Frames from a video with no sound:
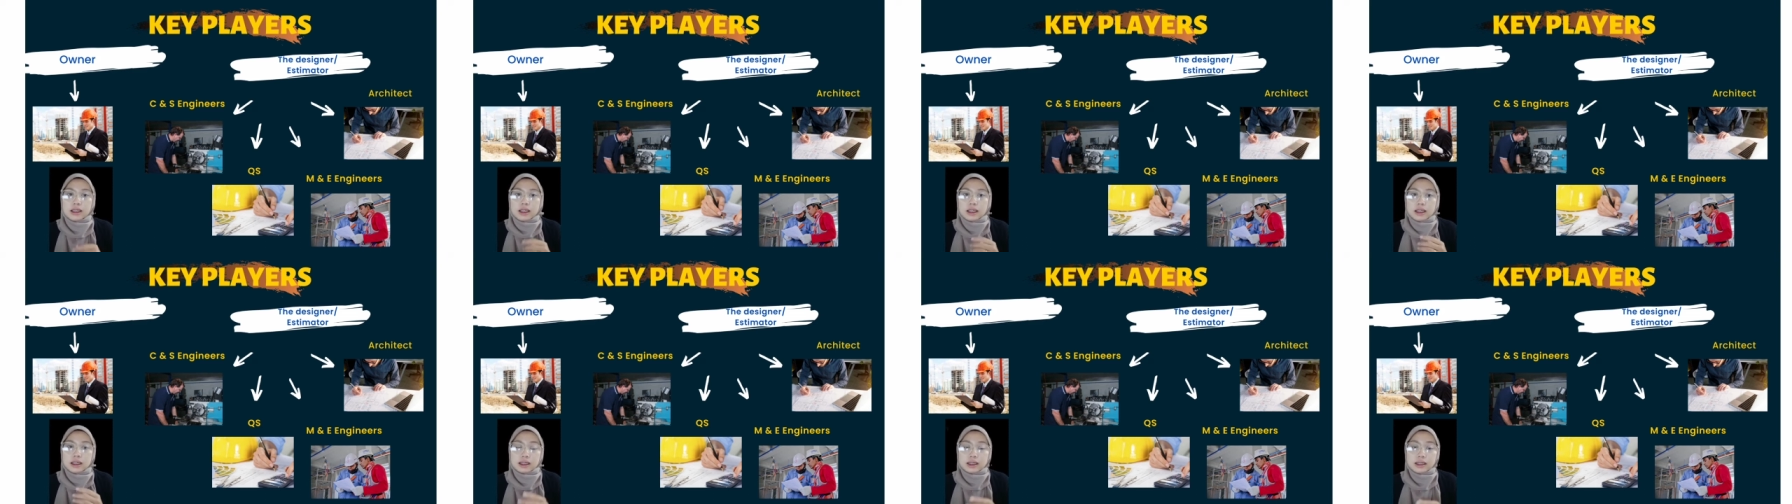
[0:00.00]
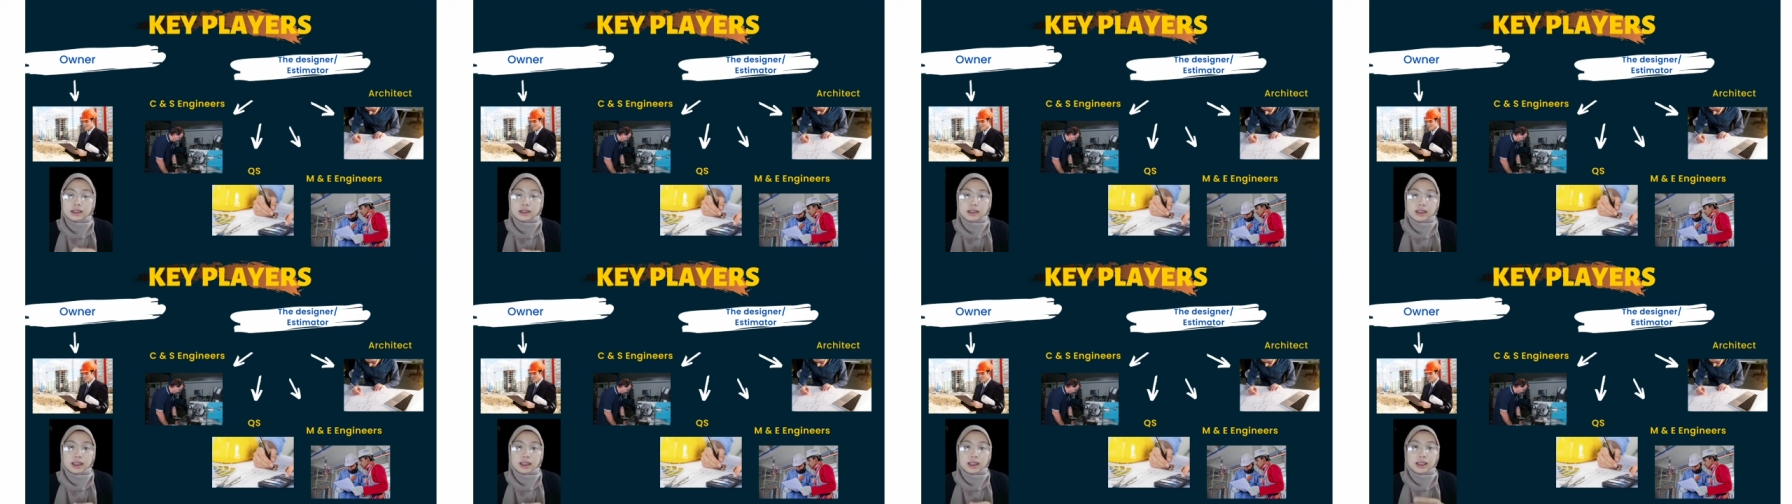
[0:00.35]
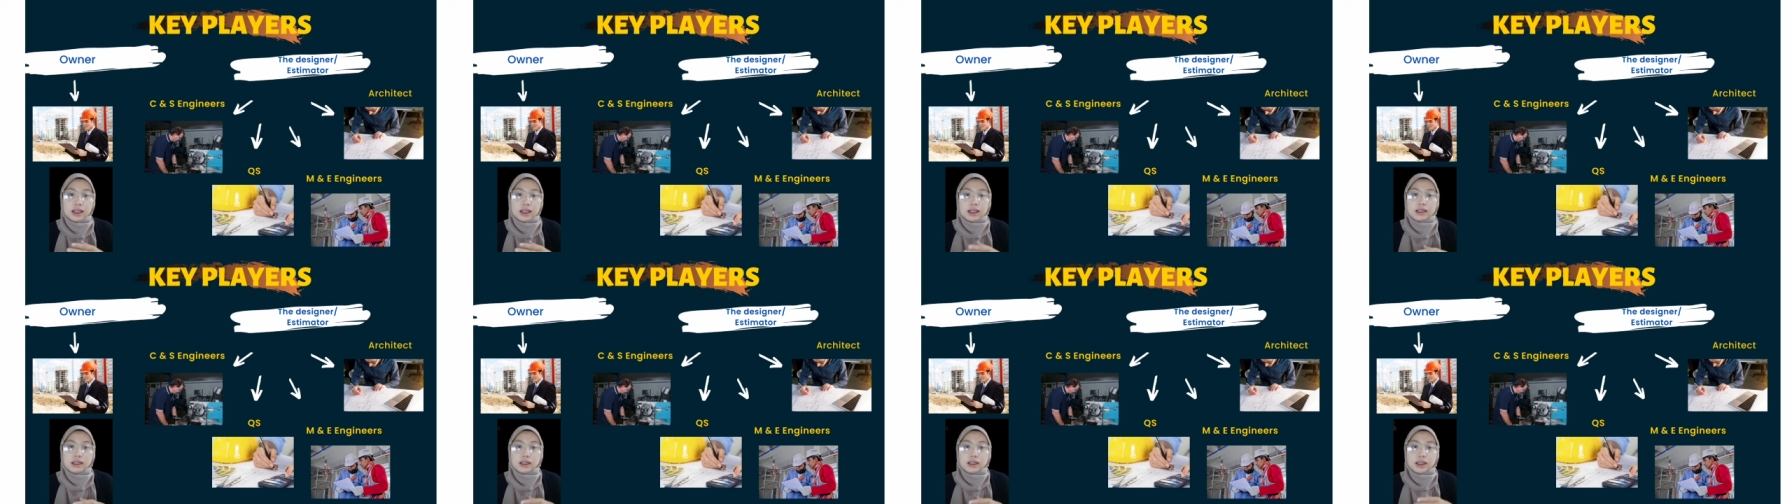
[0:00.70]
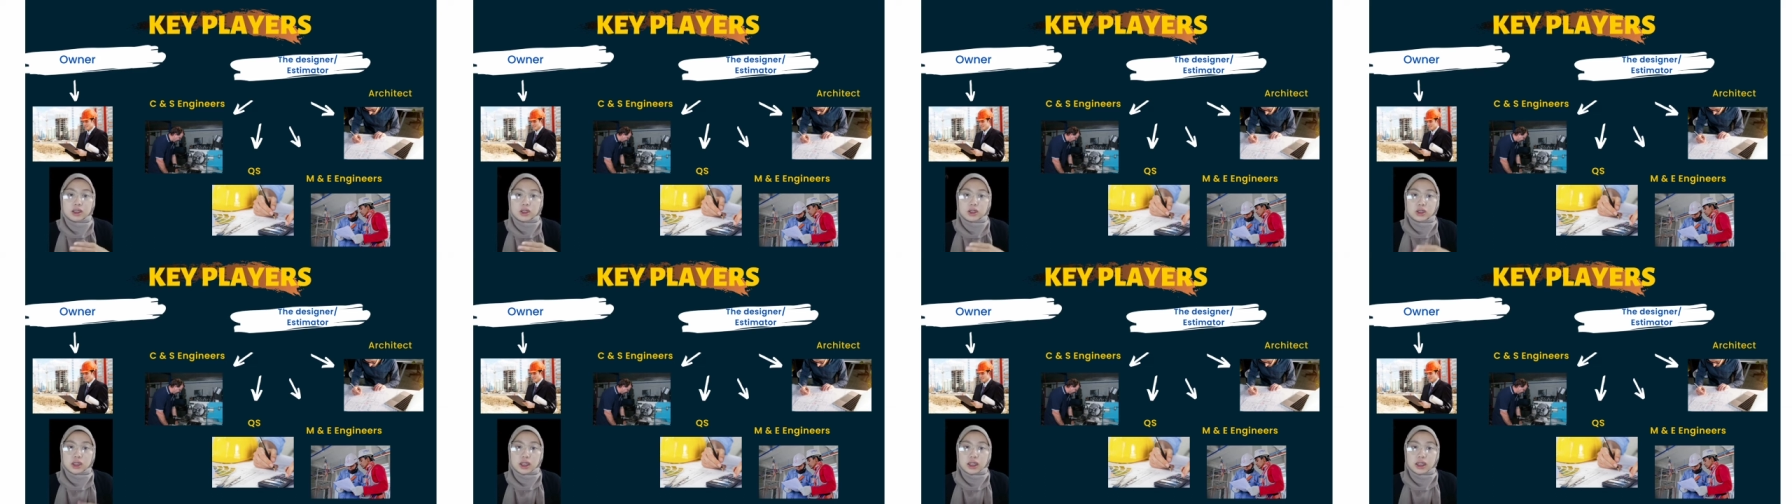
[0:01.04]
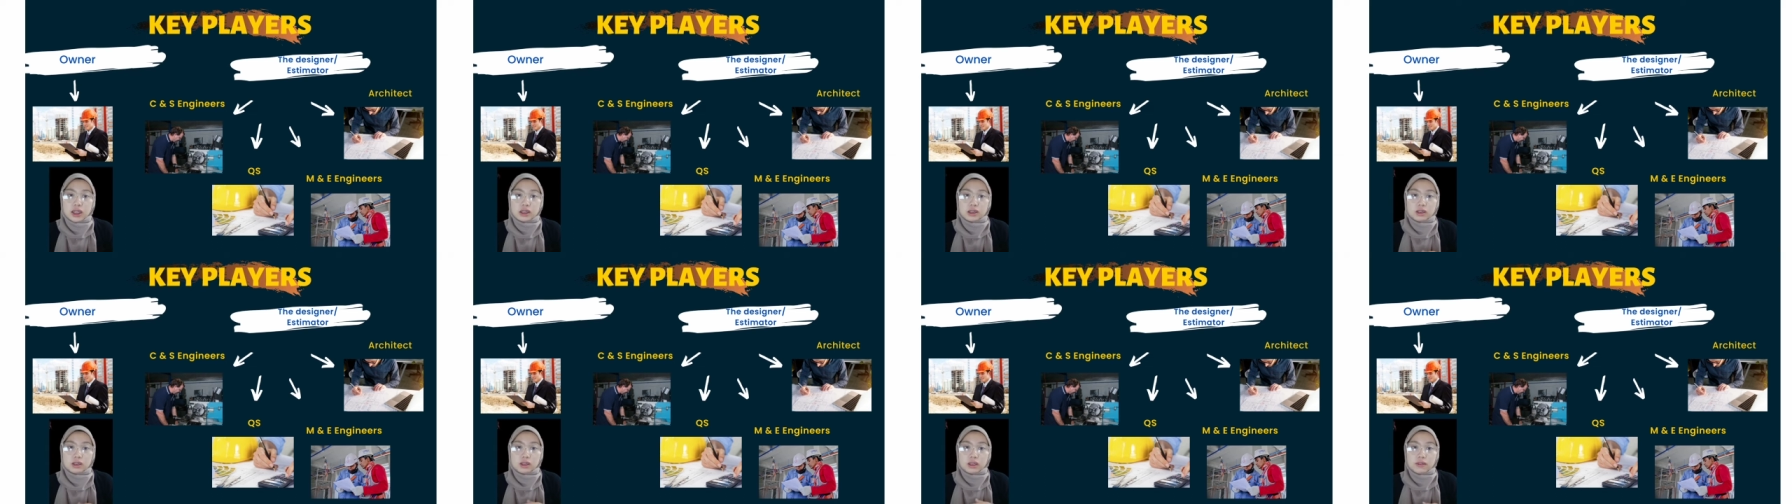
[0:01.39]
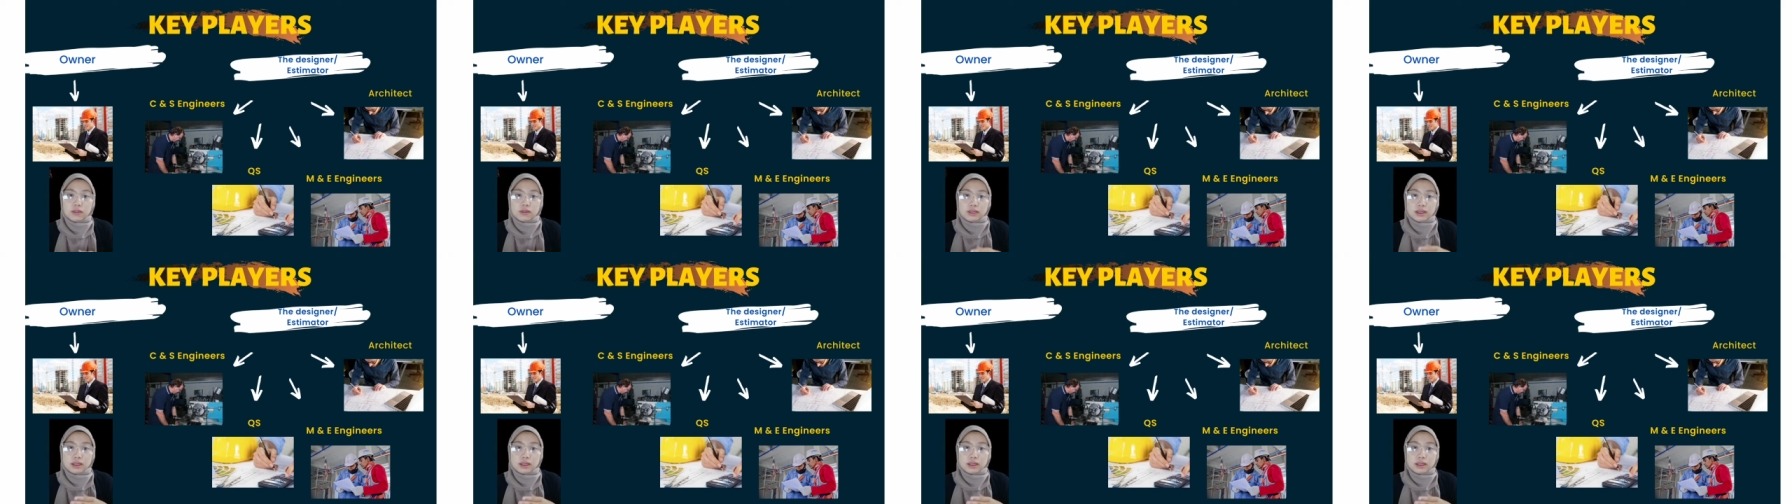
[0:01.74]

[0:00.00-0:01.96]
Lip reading: Architects are in charge of